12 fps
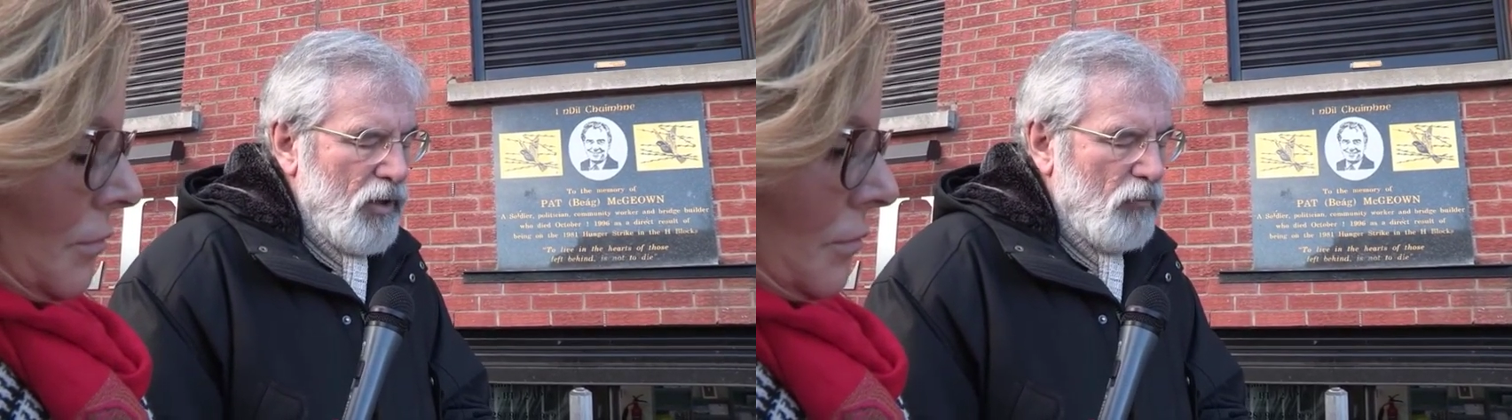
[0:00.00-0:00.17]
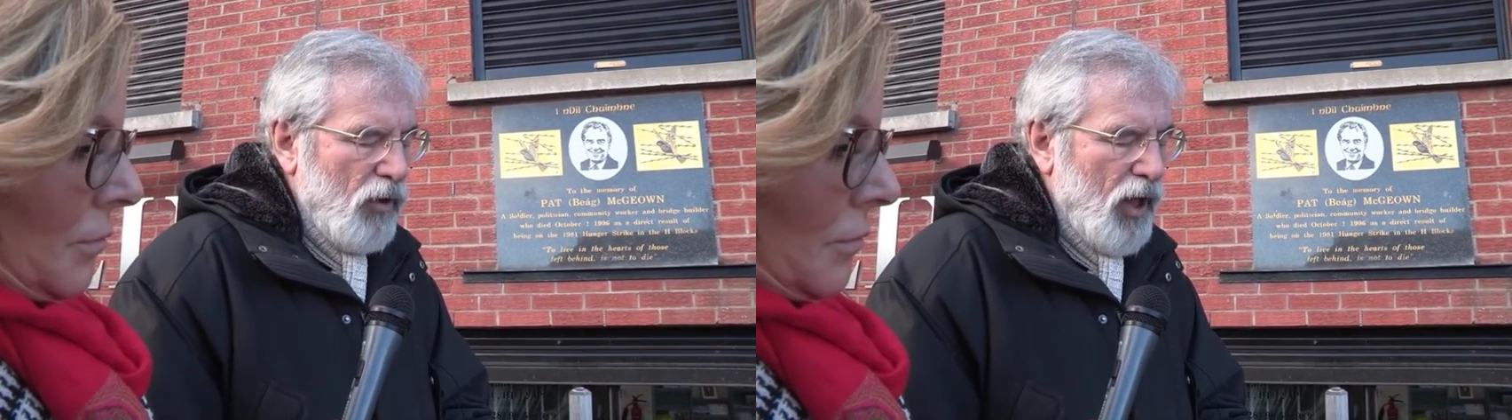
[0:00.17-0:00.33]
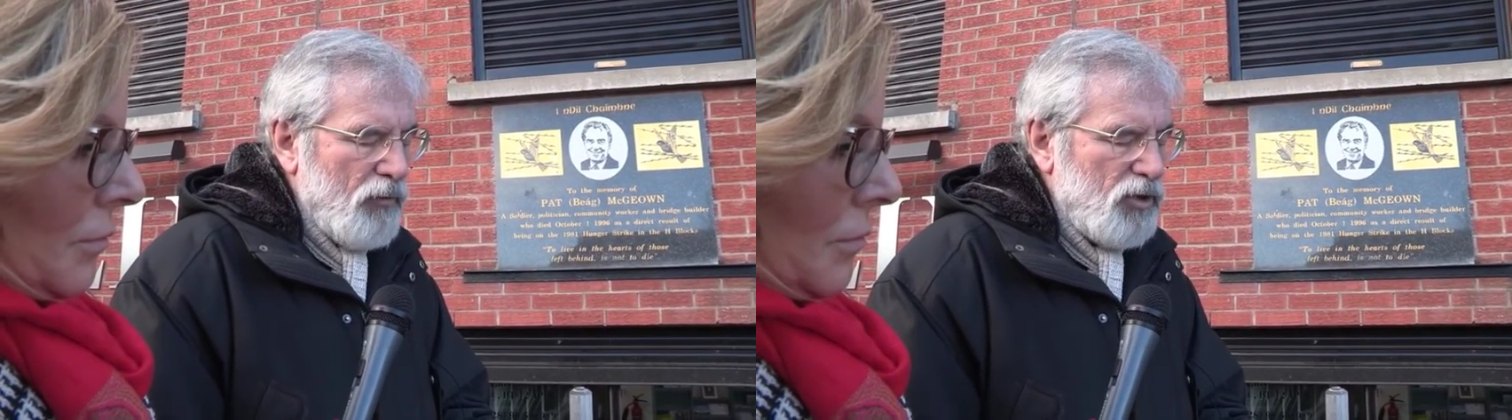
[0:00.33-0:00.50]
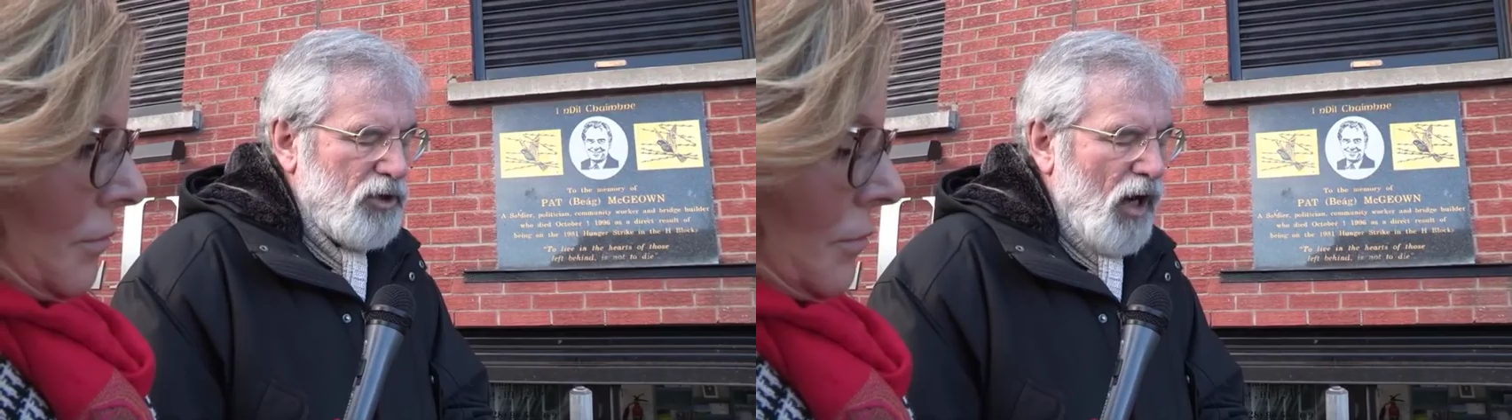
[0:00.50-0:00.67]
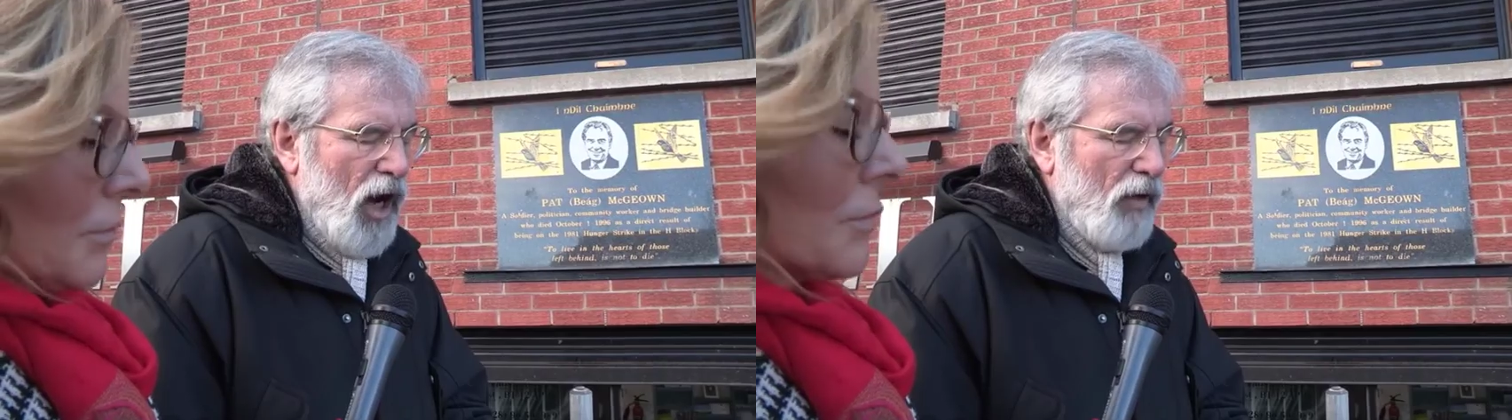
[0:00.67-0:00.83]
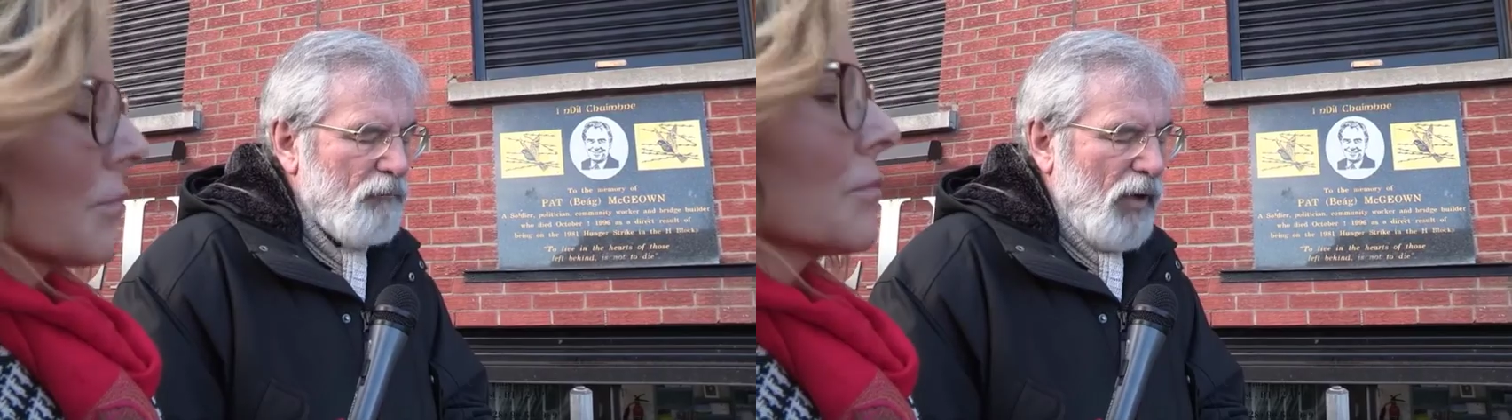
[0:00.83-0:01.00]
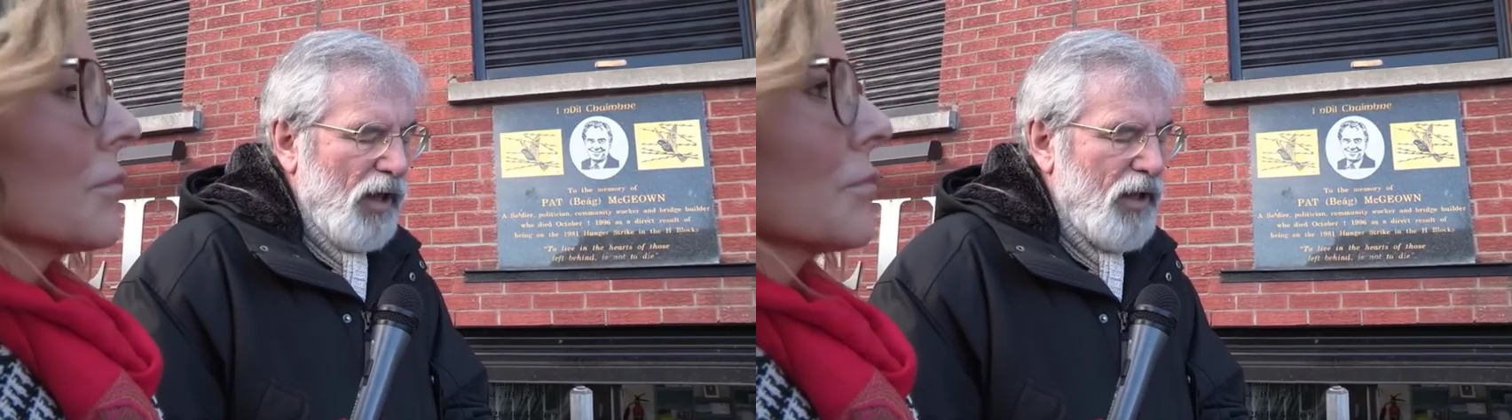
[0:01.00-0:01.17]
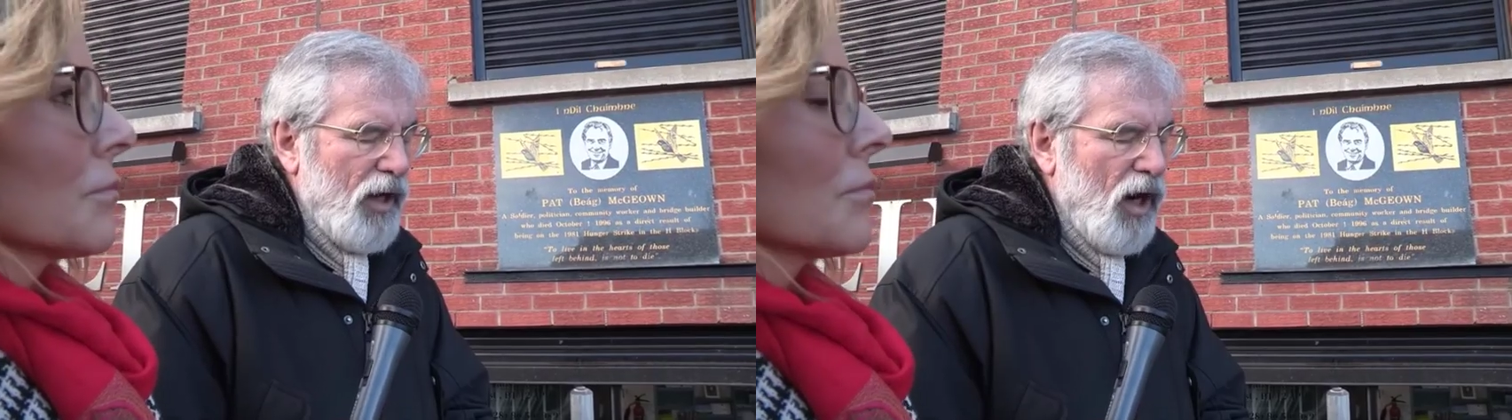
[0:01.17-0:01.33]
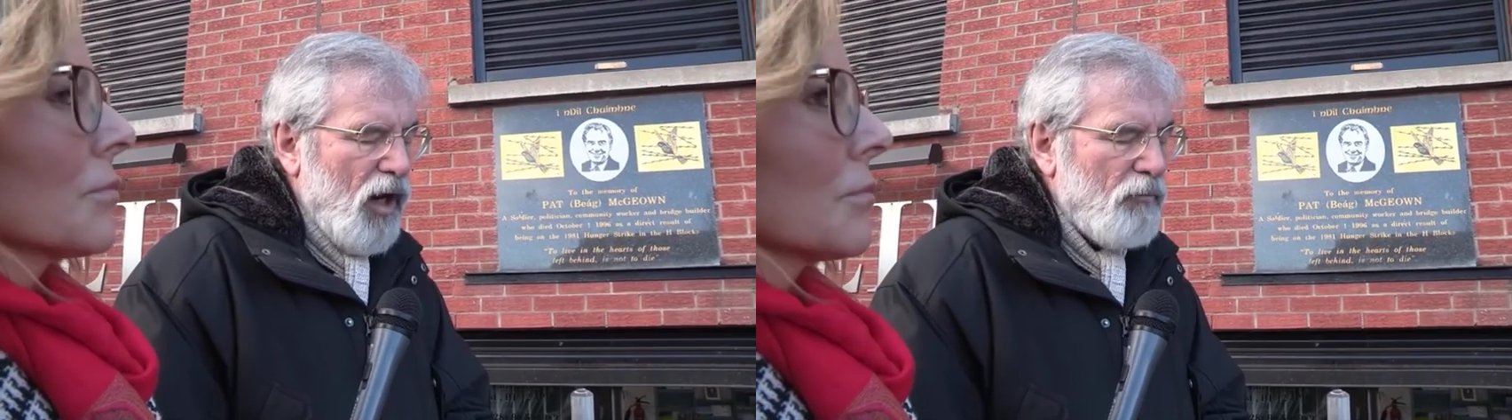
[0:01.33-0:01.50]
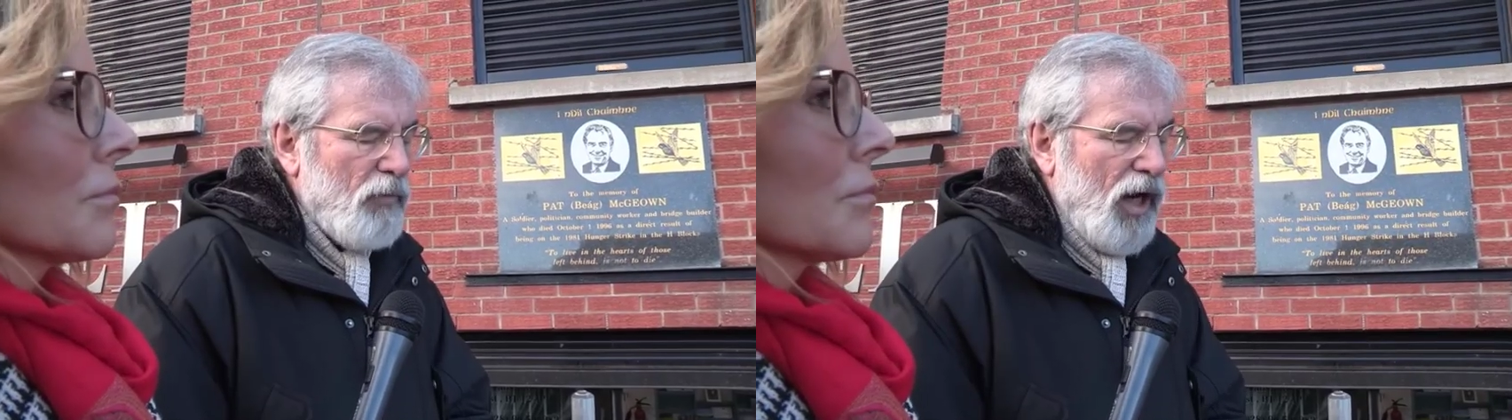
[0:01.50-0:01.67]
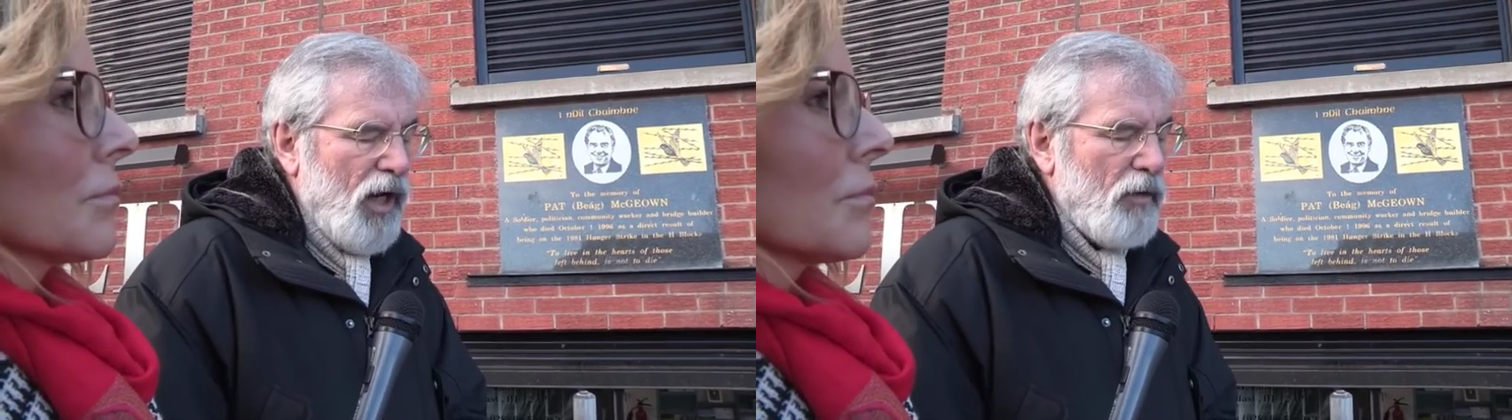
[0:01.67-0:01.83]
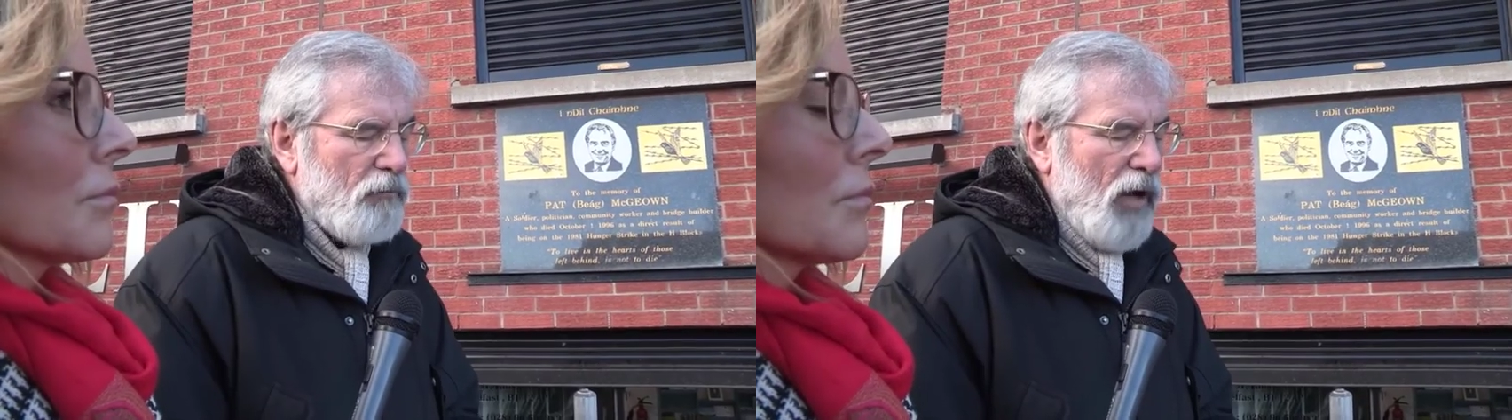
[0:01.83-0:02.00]
where he was grabbed by the arm
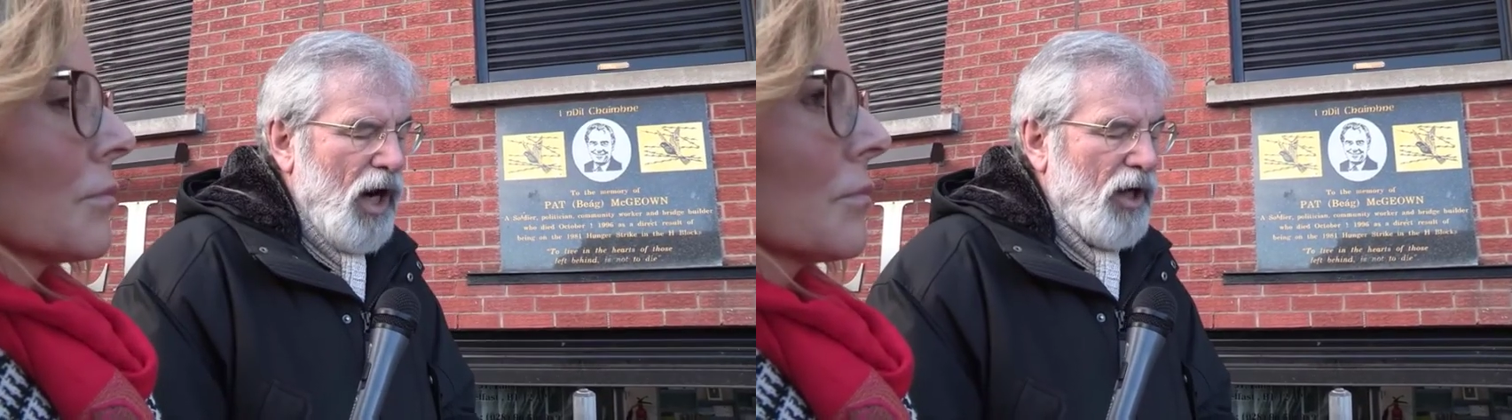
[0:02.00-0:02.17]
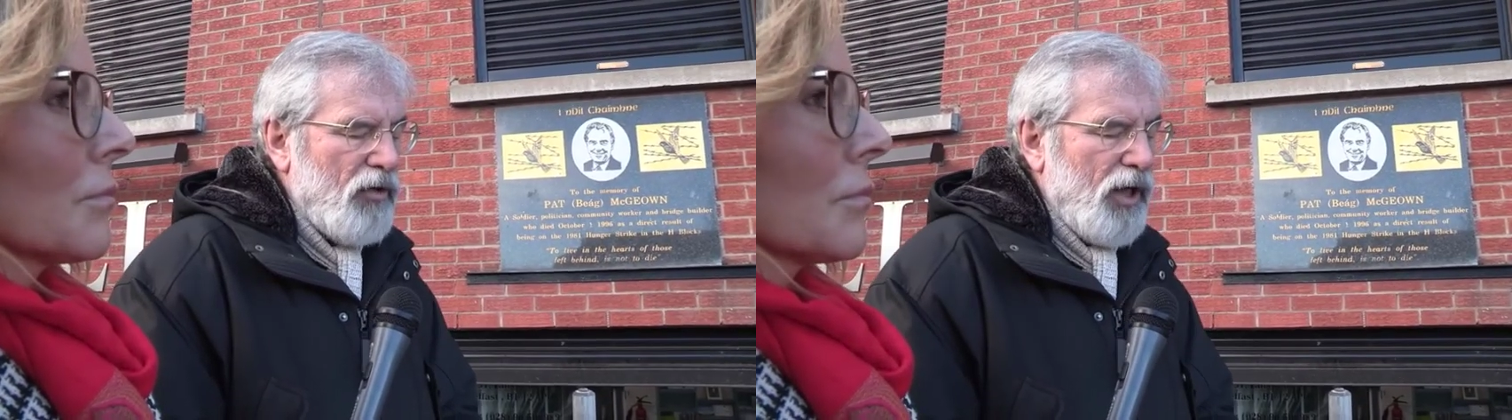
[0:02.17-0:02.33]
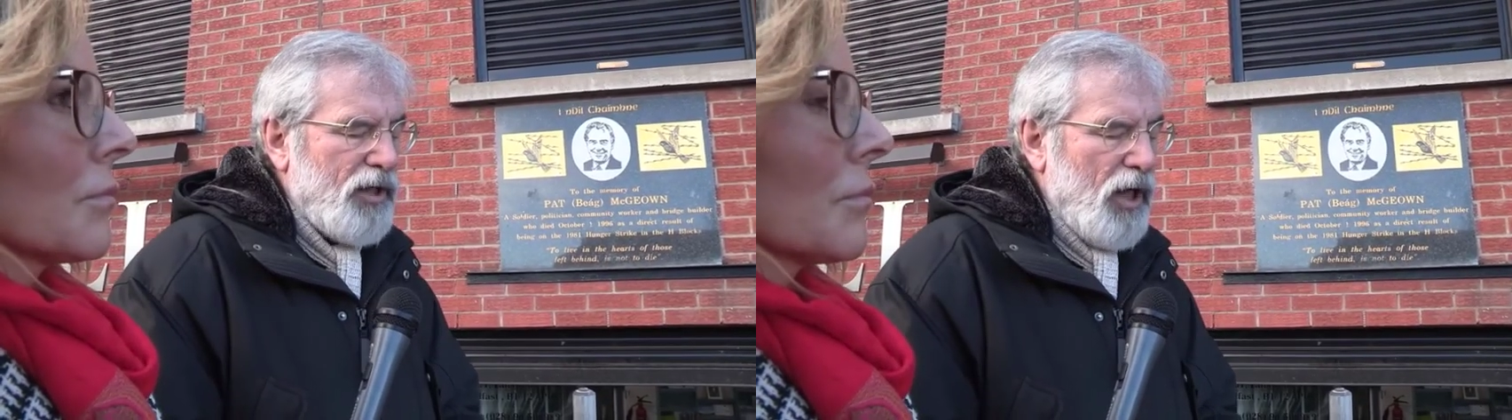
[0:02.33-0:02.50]
by Marguerite